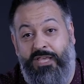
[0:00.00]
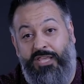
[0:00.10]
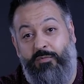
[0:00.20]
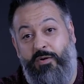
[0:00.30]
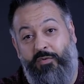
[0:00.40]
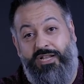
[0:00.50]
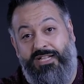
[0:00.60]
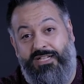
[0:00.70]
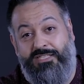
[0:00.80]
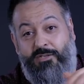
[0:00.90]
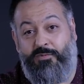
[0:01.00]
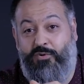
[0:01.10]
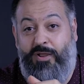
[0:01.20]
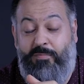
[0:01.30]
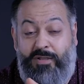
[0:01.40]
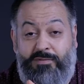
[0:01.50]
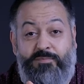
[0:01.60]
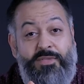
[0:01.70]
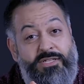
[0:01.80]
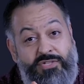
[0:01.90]
you may want to hit that subscribe
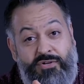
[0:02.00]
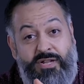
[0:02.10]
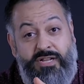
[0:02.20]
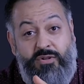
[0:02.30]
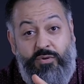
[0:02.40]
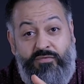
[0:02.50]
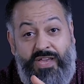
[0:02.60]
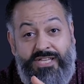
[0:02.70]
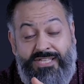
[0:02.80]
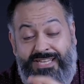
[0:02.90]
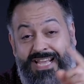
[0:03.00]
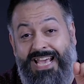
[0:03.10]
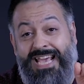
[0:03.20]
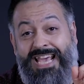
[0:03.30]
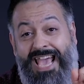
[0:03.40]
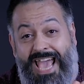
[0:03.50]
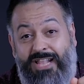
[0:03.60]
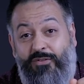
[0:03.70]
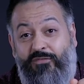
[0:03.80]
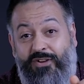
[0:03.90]
button, turn on the notification,
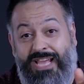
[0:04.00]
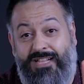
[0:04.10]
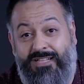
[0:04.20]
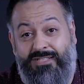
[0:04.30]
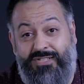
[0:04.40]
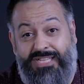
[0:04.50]
and don't forget to